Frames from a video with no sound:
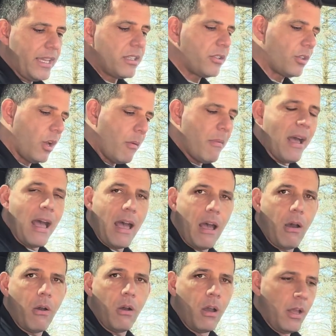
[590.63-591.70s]

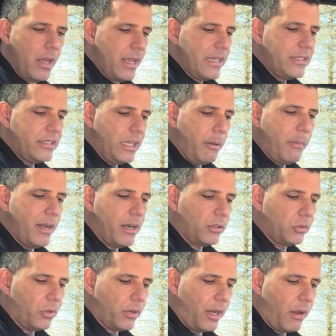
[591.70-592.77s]
somehow similar
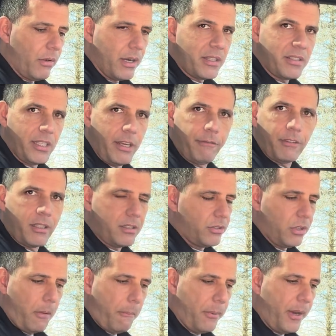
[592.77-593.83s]
to regular shifters,
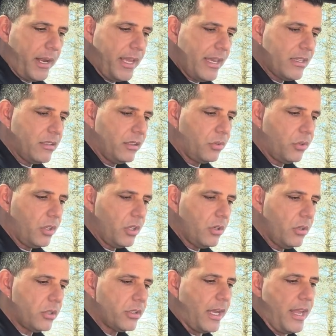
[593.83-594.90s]
so pretty easy to
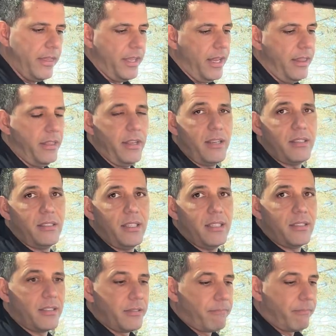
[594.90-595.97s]
use. And then there is
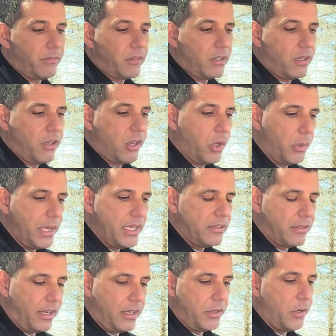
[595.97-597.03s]
this
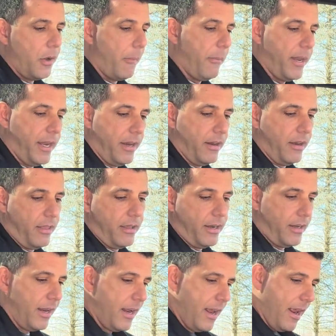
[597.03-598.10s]
crystal knob here
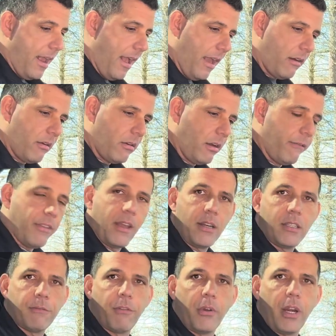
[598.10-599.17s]
that I don't know if that
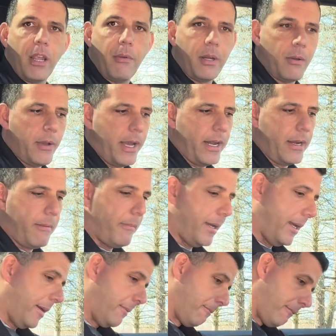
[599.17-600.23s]
is for everybody,
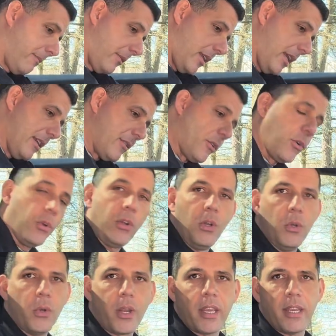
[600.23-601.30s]
but it's good
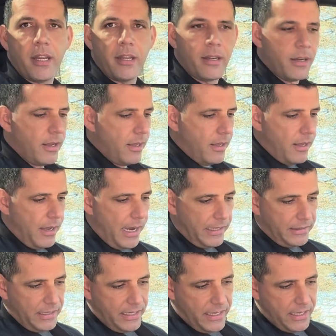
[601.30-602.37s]
looking,
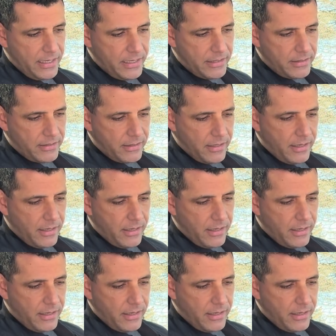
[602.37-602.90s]
at least,